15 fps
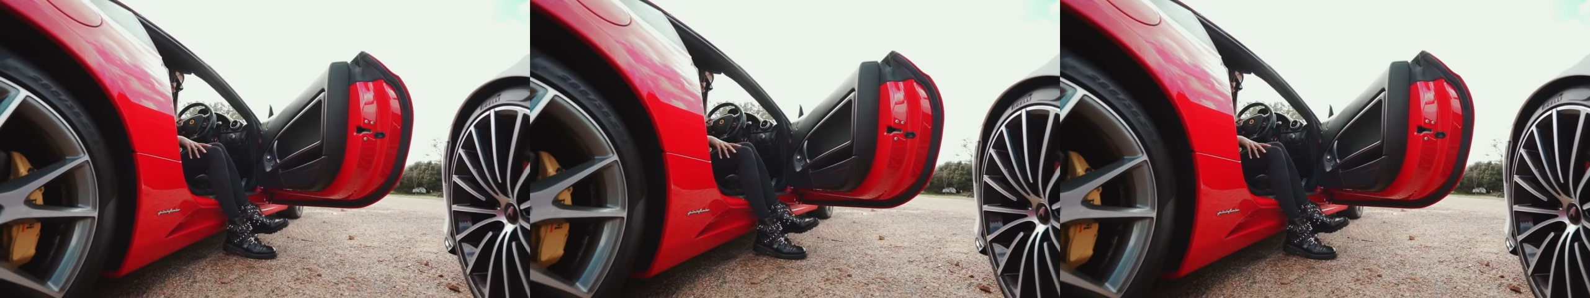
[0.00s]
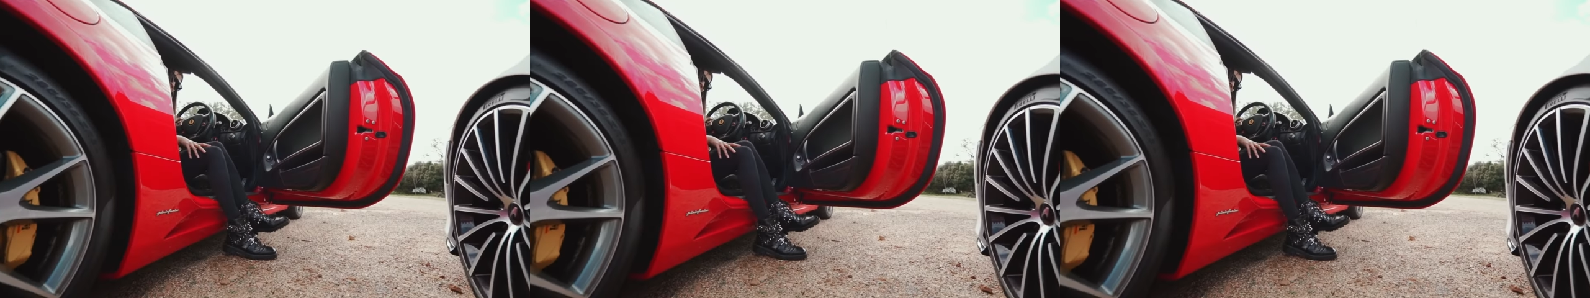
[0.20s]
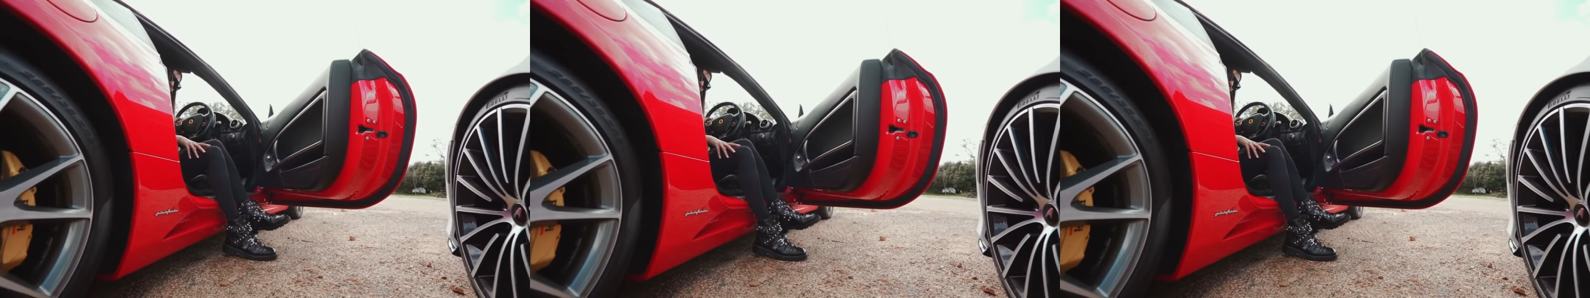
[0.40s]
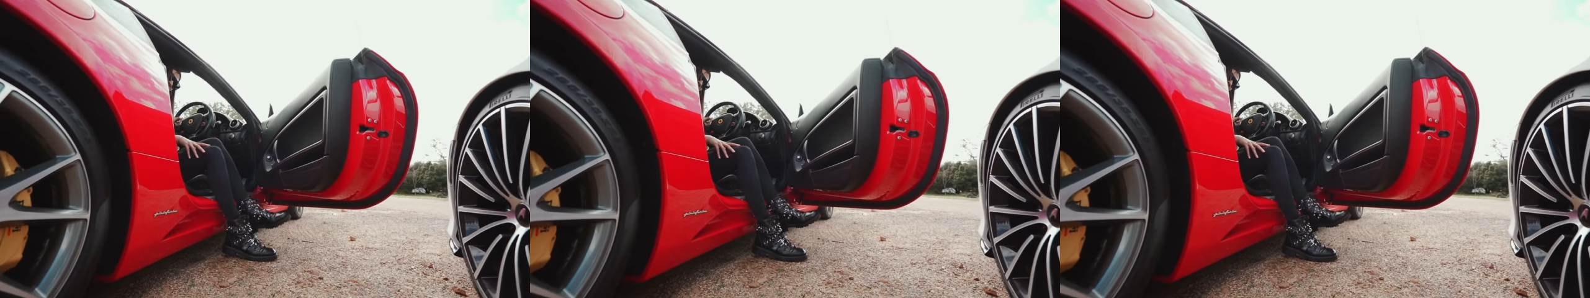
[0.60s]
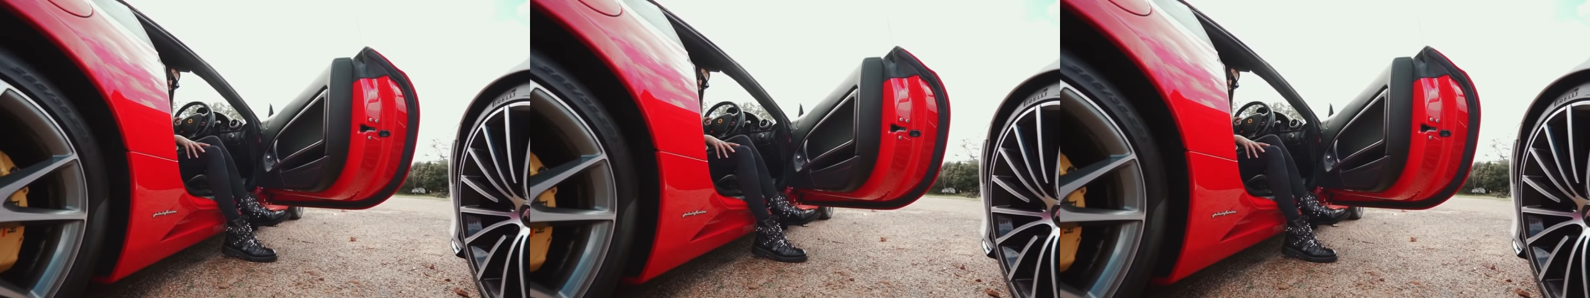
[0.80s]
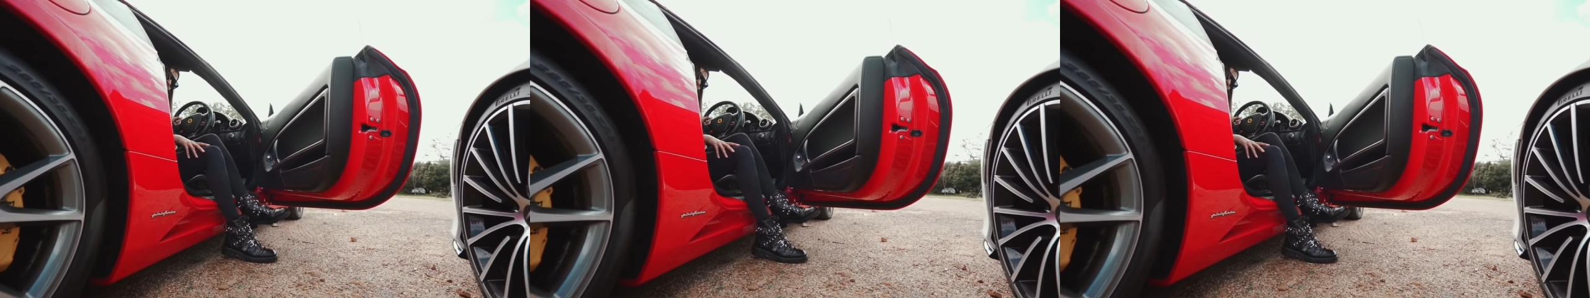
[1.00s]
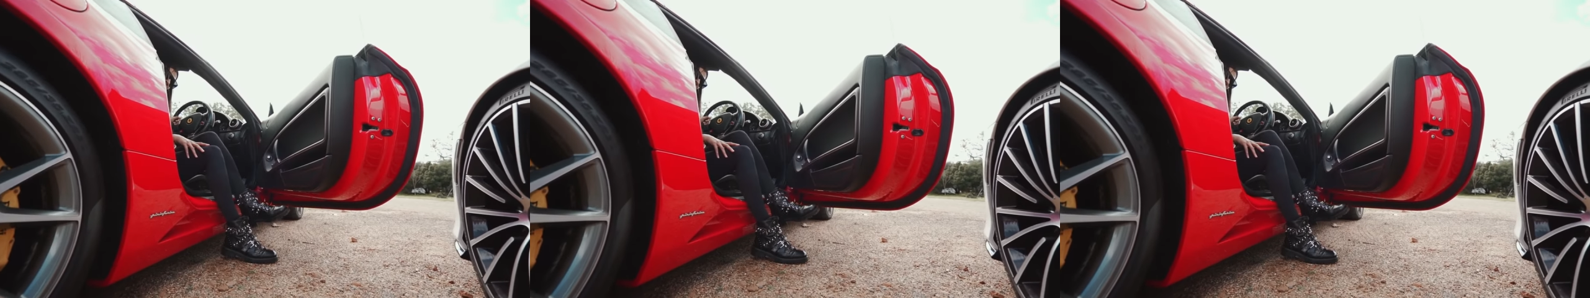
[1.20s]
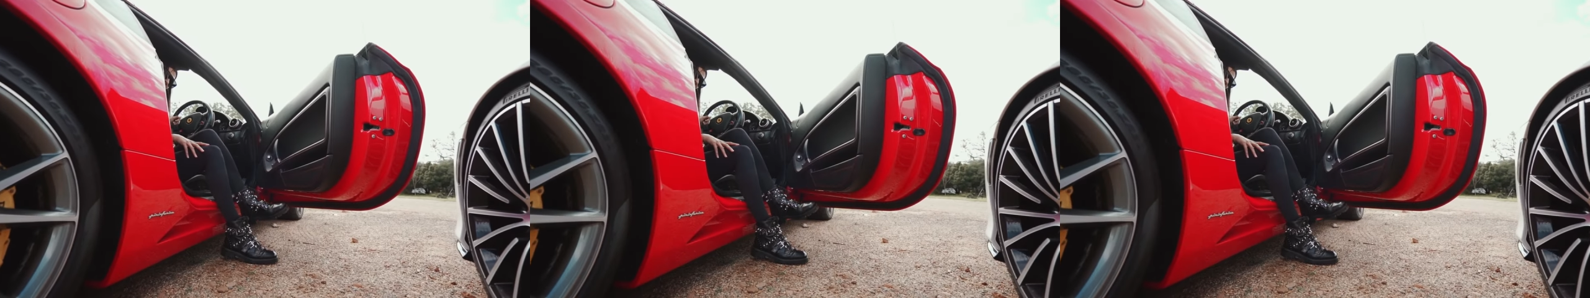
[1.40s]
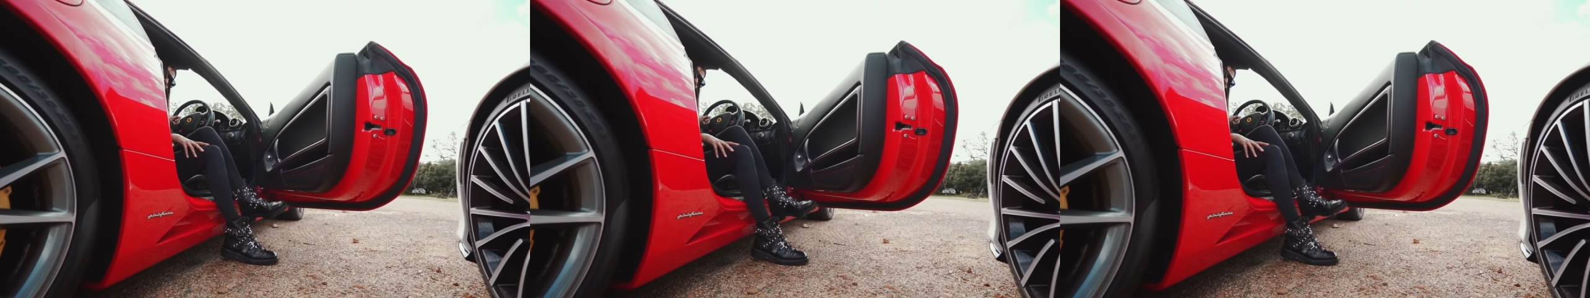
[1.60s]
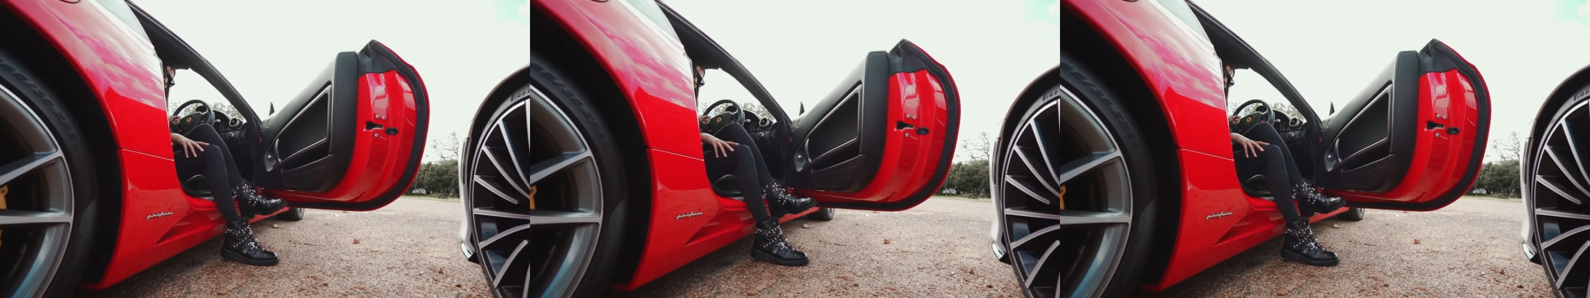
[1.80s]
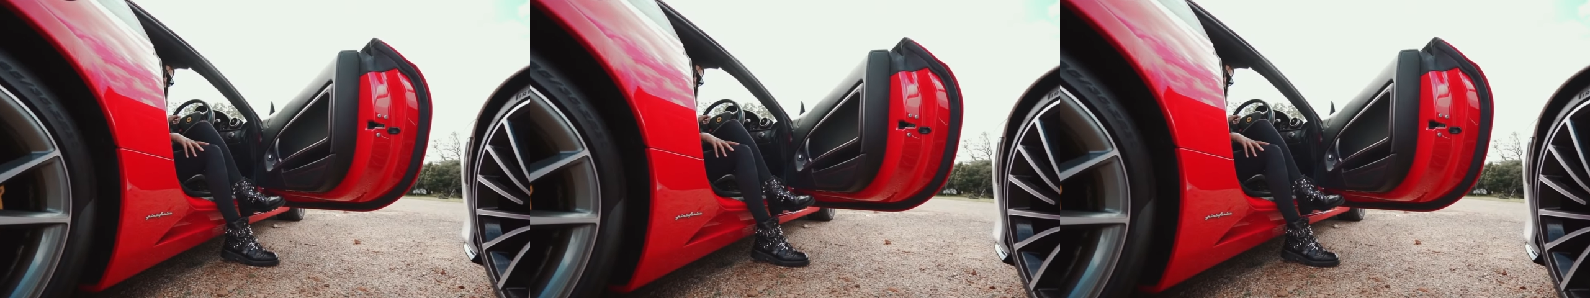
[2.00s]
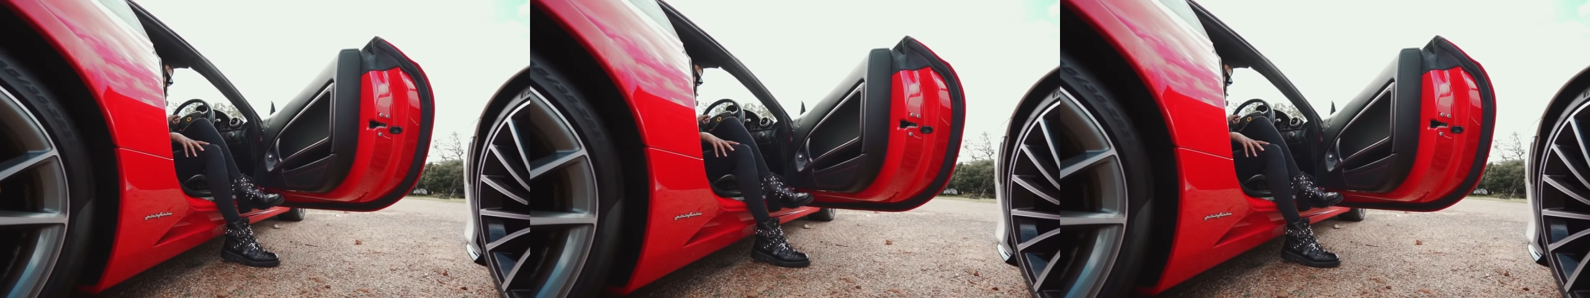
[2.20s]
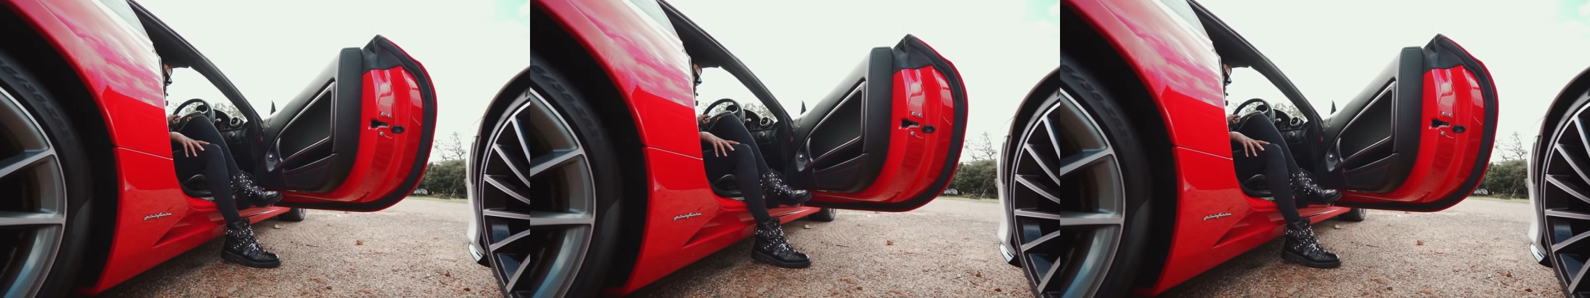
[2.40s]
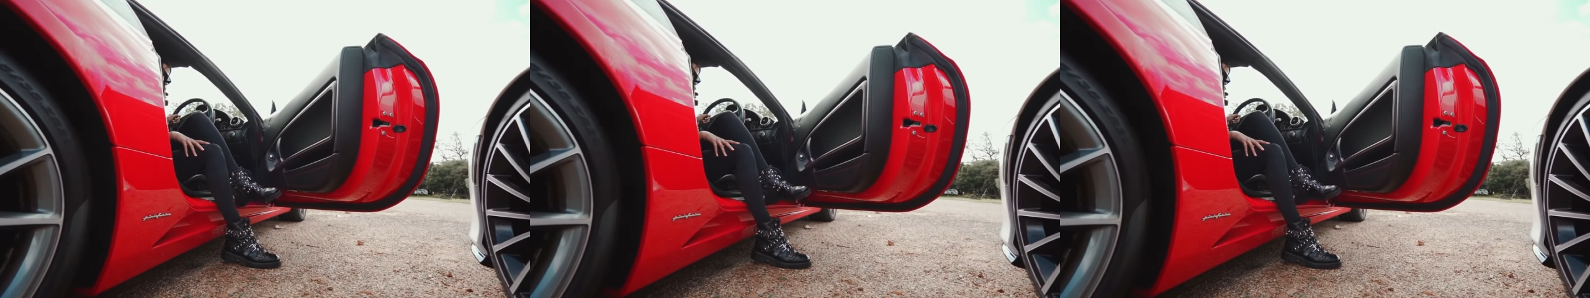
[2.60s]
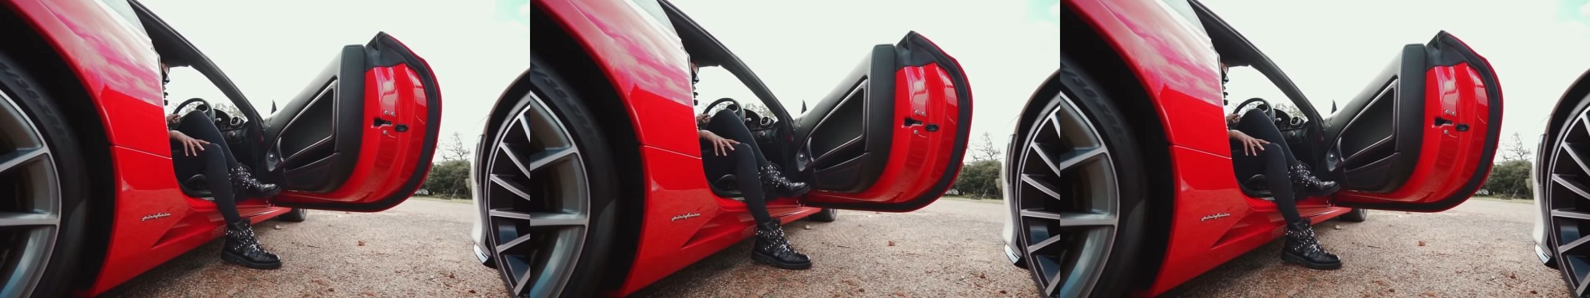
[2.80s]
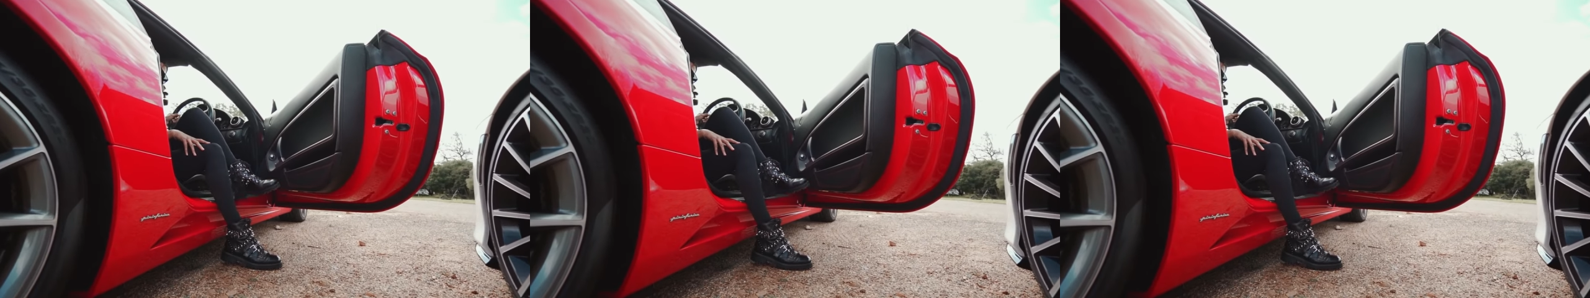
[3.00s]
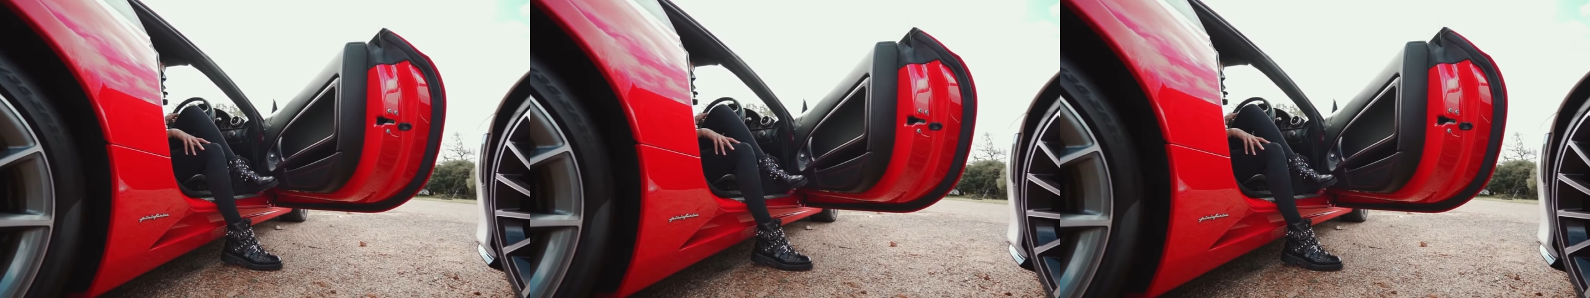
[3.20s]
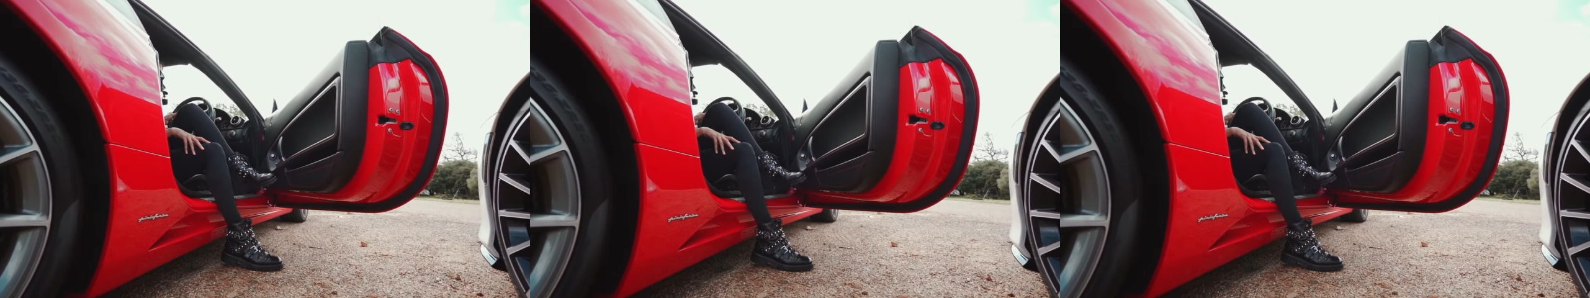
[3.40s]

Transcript: (no speaker visible)